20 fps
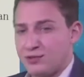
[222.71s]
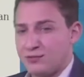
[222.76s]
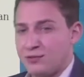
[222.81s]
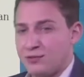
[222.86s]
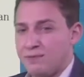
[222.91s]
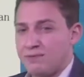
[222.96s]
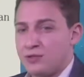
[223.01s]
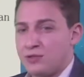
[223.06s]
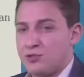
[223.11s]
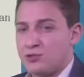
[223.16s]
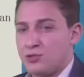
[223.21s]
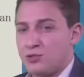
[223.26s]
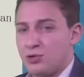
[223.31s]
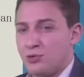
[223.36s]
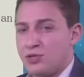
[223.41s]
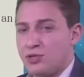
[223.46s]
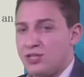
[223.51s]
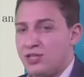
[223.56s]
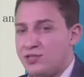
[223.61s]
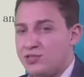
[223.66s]
So in
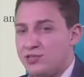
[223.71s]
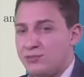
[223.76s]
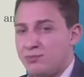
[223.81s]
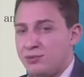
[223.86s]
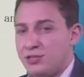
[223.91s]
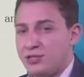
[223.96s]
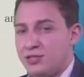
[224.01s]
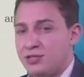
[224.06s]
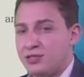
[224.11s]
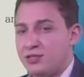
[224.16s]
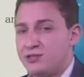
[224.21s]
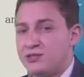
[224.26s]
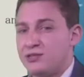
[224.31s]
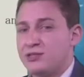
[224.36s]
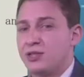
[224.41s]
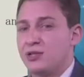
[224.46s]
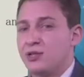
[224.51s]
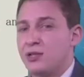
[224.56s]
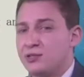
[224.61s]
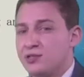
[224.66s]
his opinion, it's the
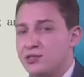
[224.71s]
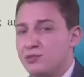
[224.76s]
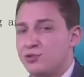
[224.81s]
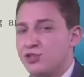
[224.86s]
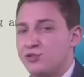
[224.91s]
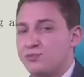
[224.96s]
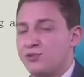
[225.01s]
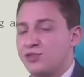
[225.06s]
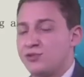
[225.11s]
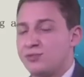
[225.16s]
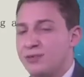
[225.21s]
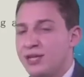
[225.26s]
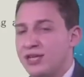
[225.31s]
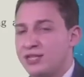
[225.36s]
customer's perspective